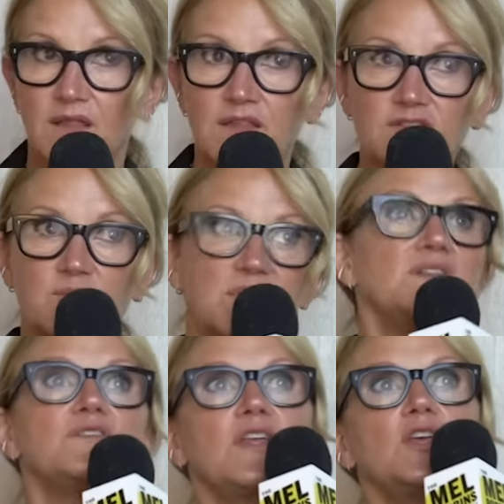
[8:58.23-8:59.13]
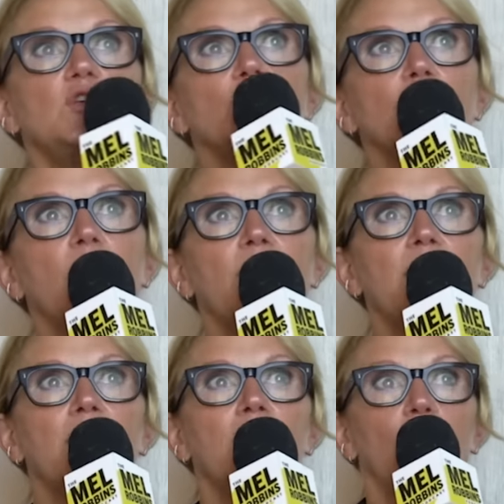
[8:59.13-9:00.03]
This means that you
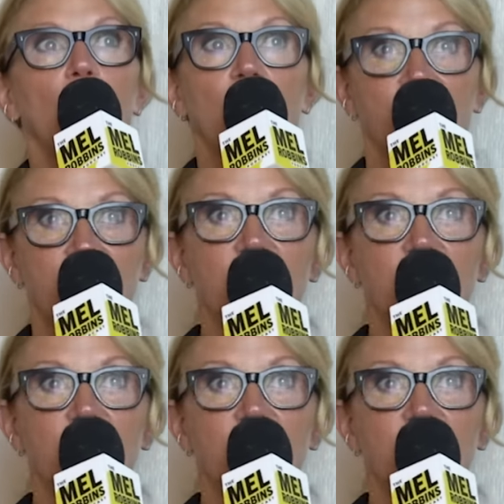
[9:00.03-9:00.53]
going, what if